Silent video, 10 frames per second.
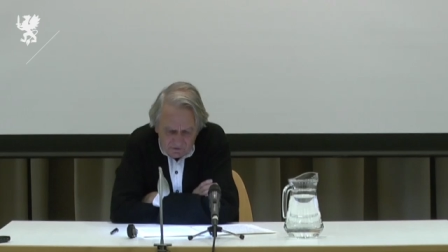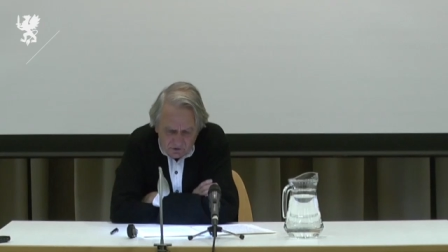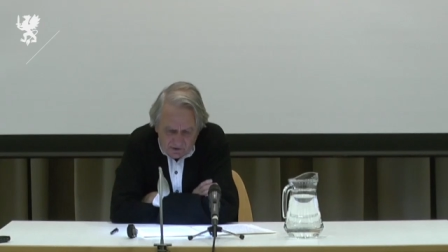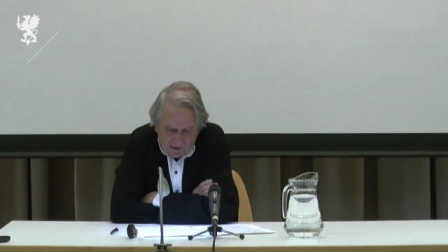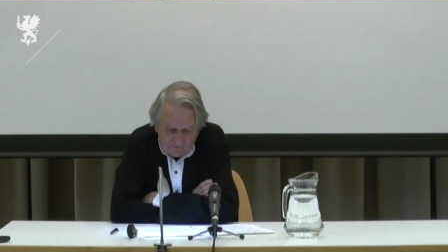
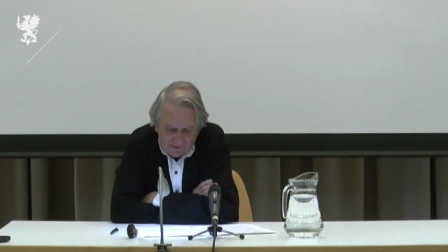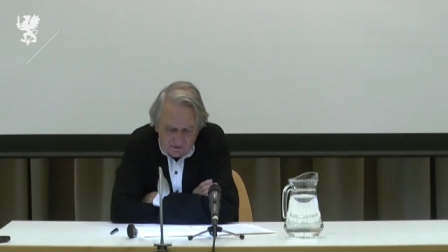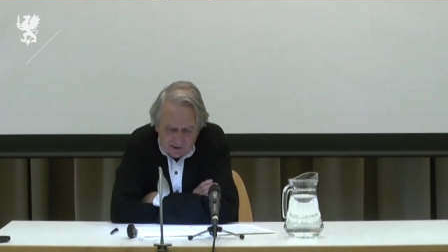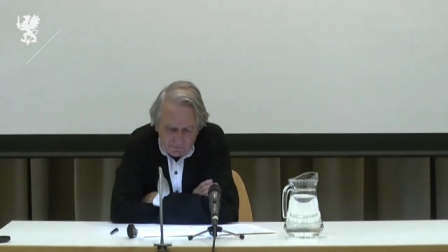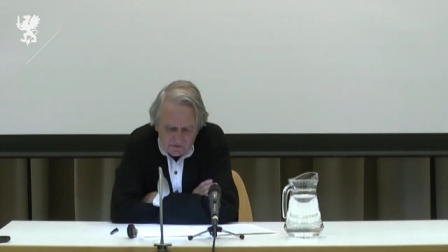the at that
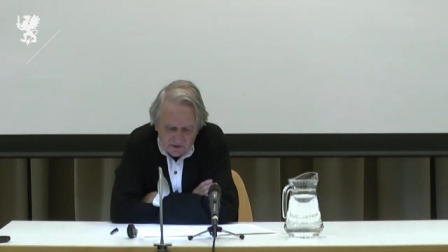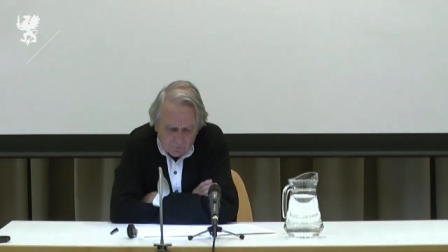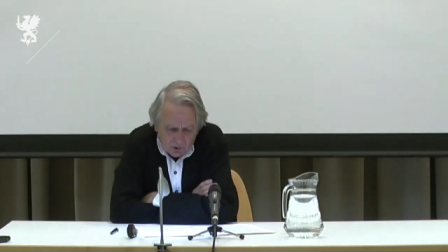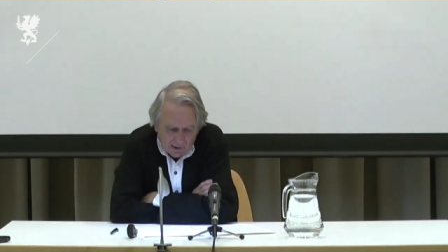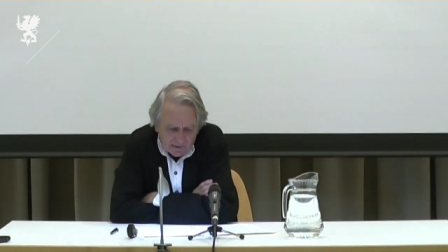time
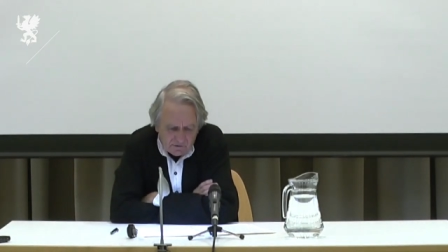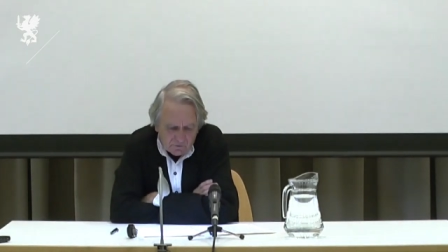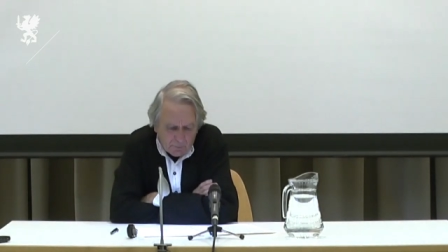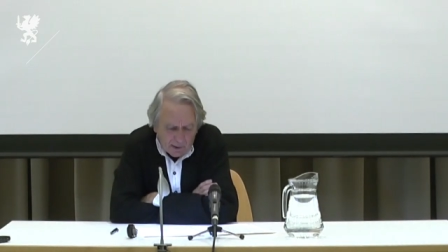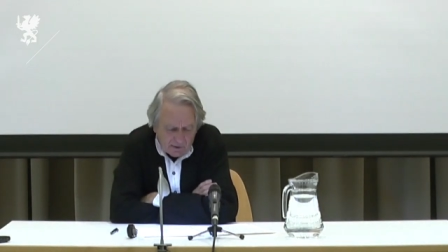symbolized
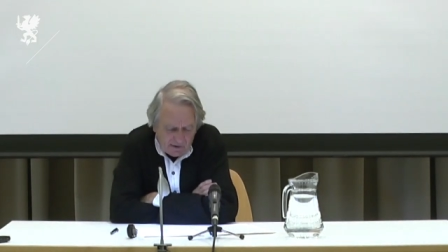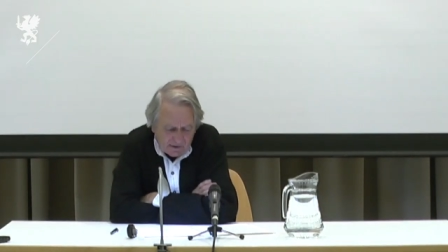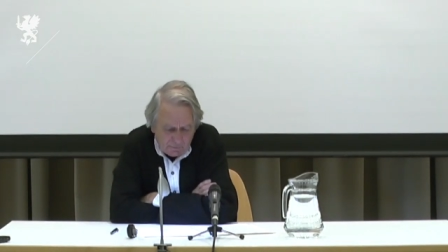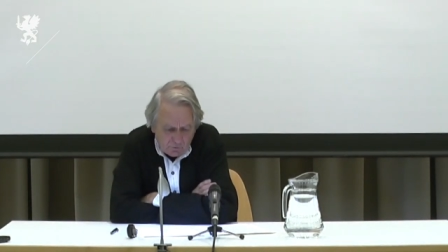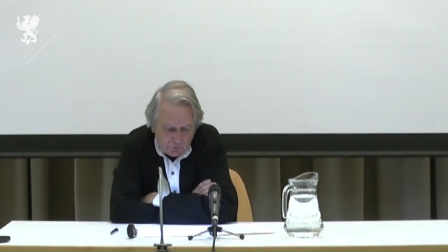the
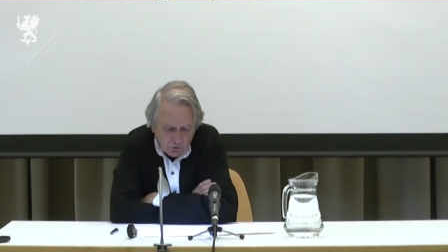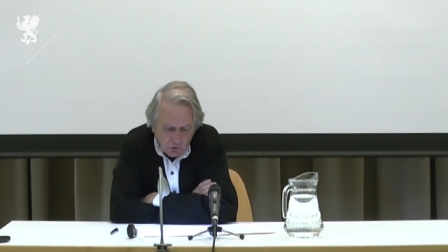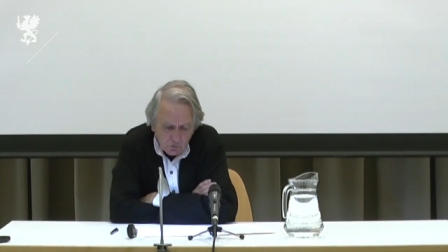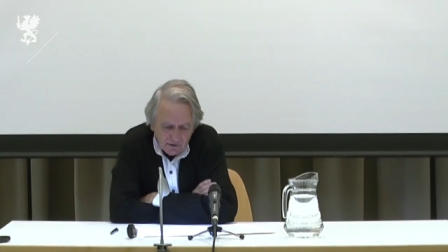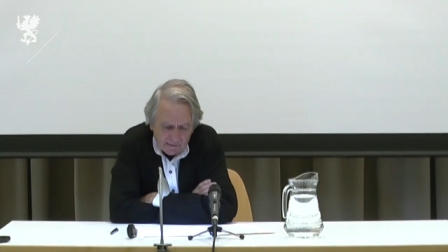paradigm of a
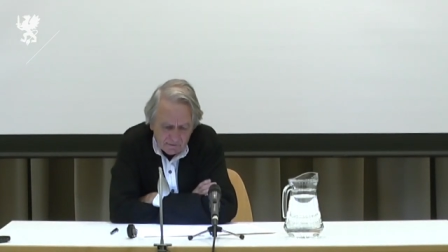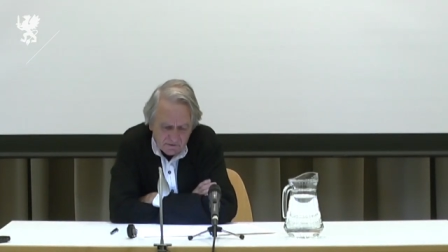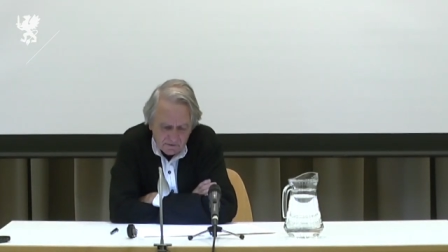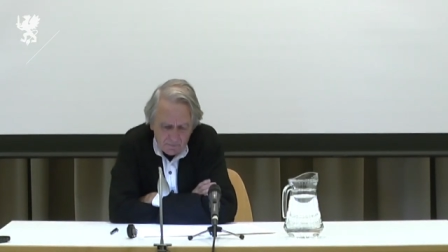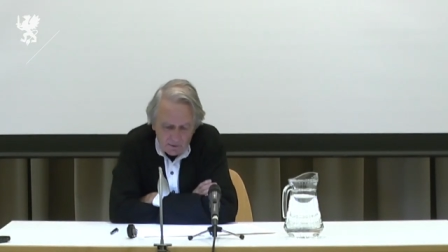new
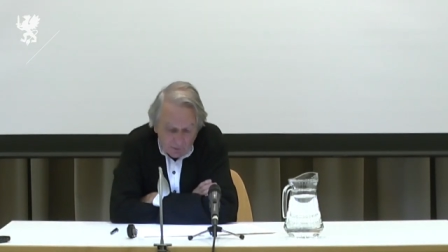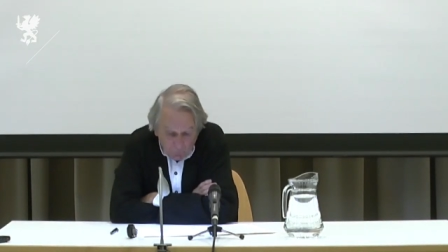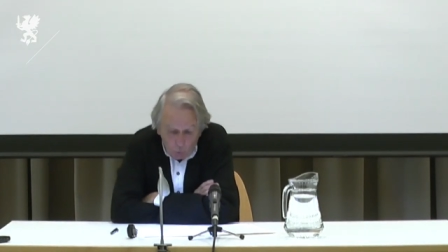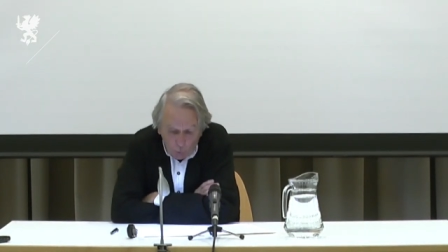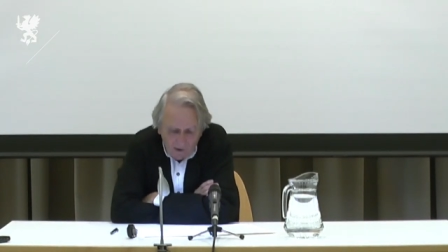dance and
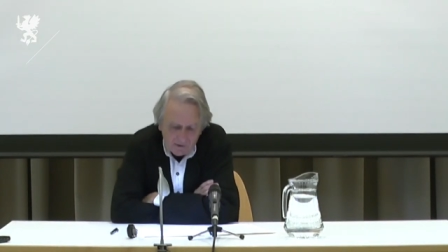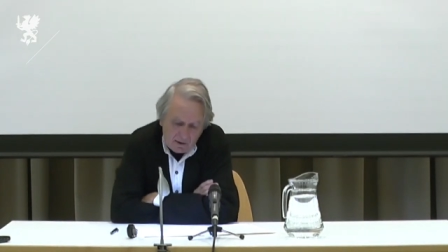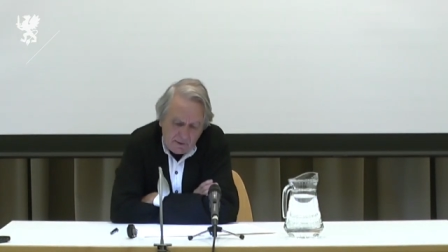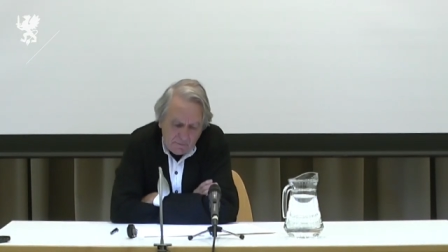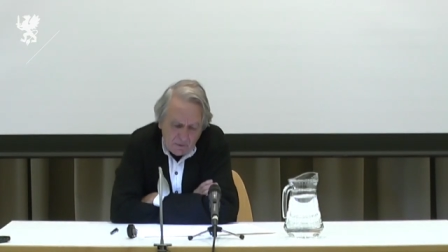more
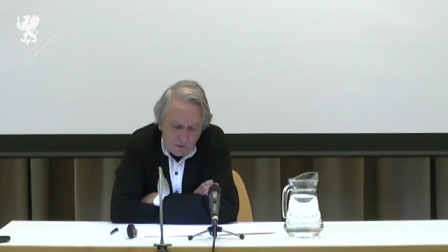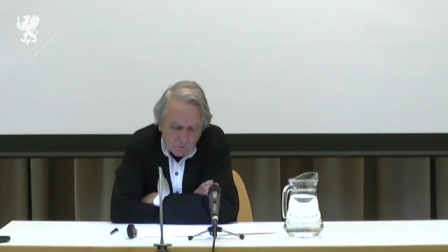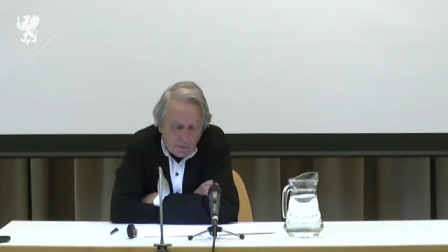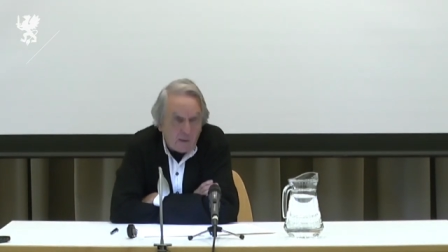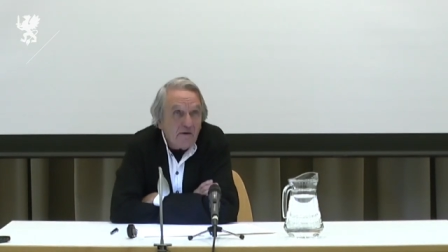widely, the
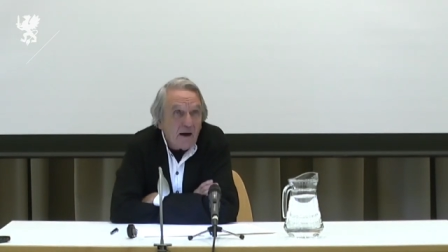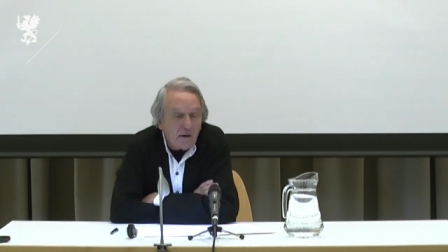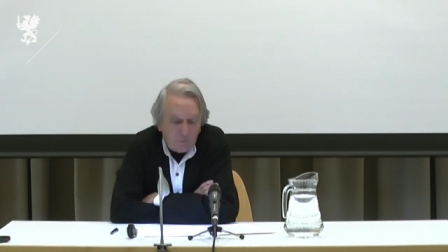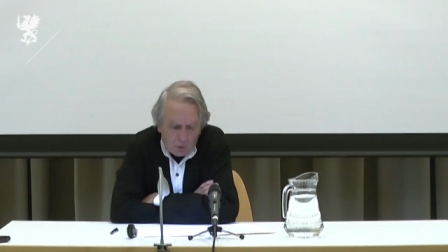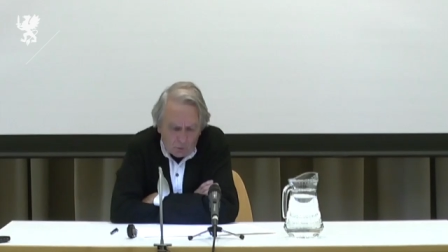
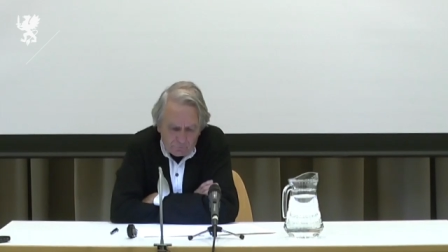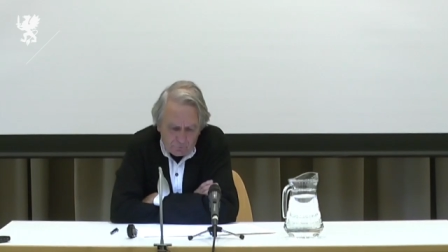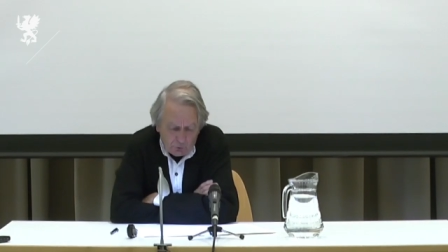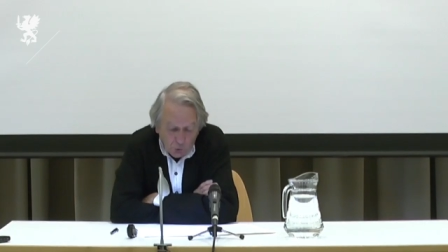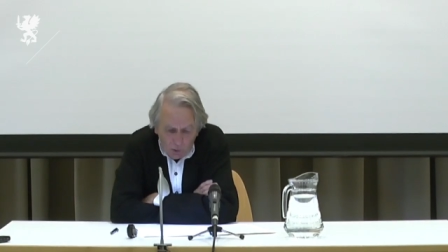paradigm of
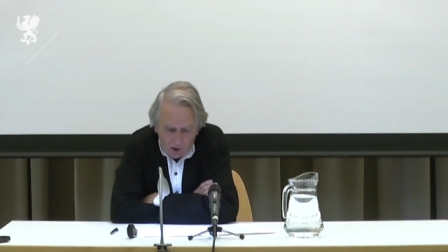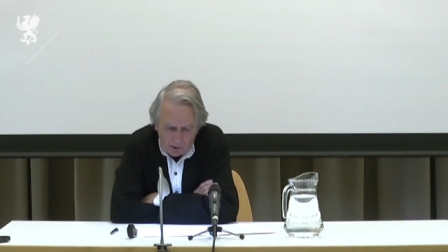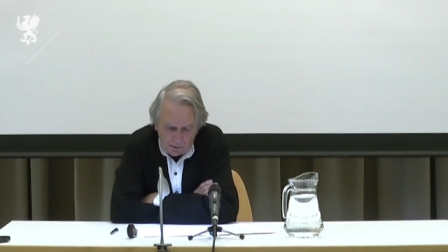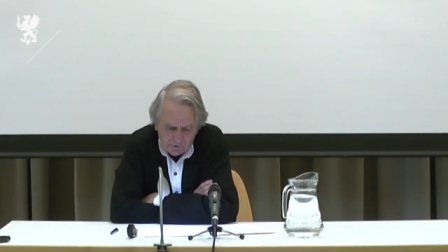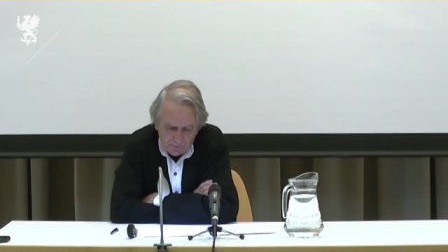a new
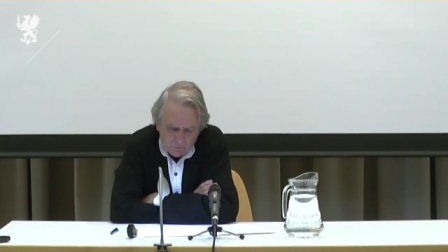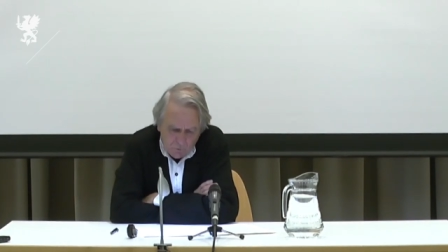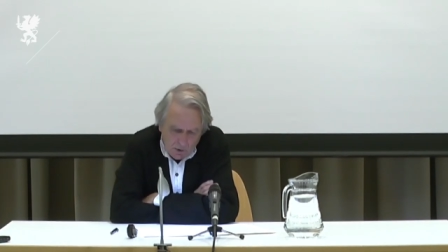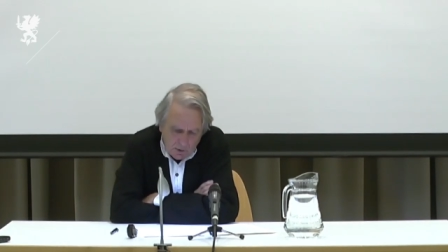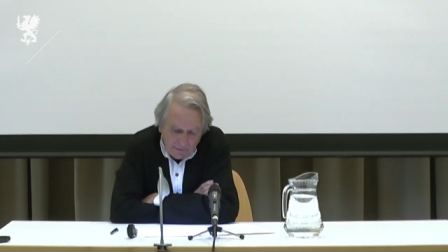art,
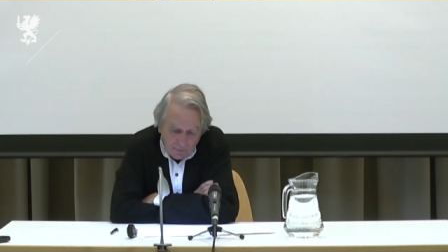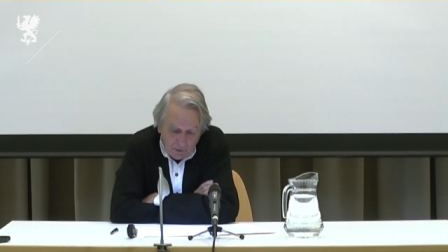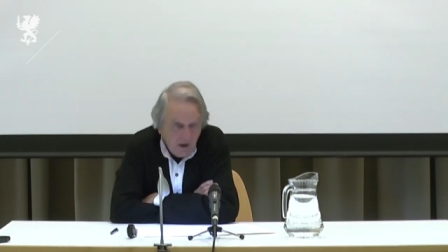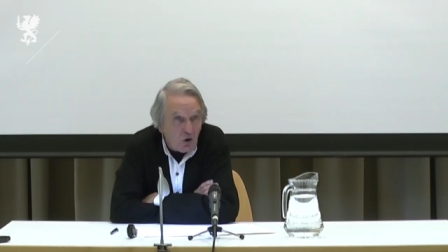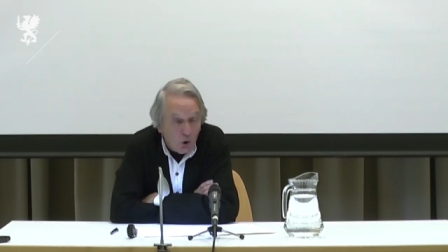
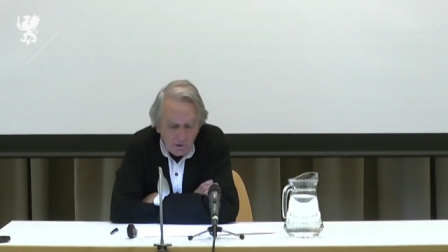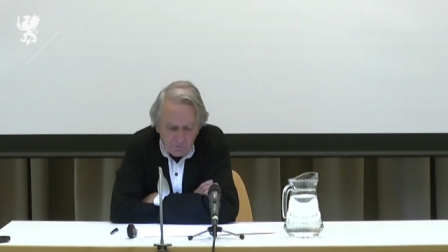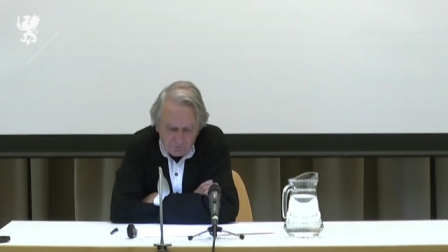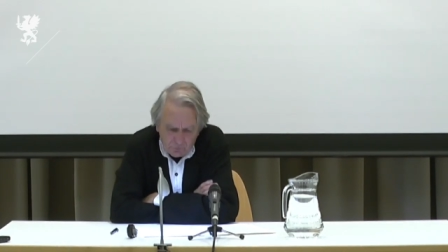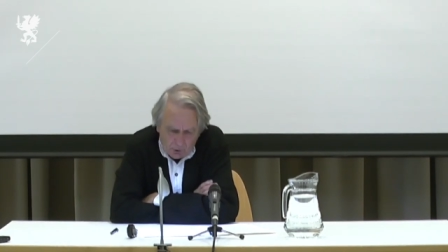namely
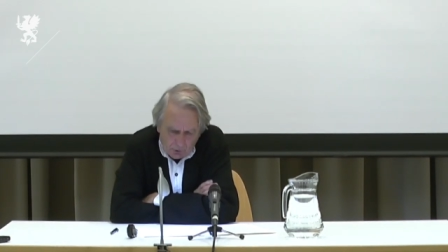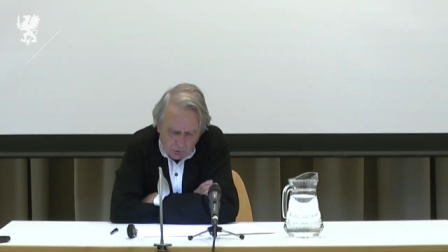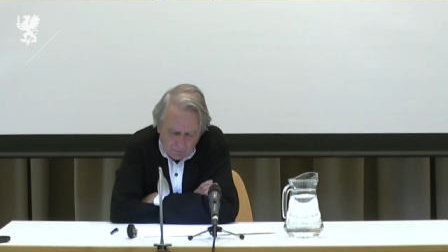Loïe Fuller.